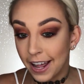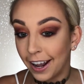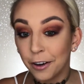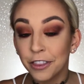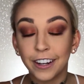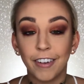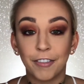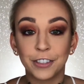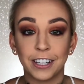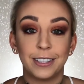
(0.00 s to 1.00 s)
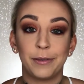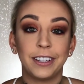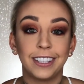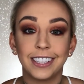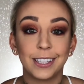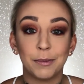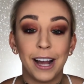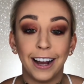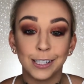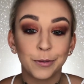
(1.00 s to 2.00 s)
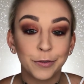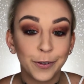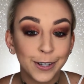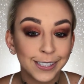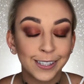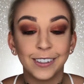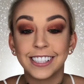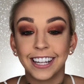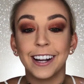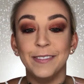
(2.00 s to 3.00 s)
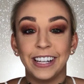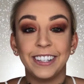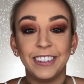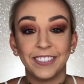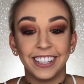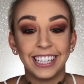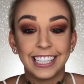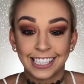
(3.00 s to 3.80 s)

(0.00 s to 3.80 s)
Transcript: and I don't think I've ever done something like this on my eyes before, so it's like making me really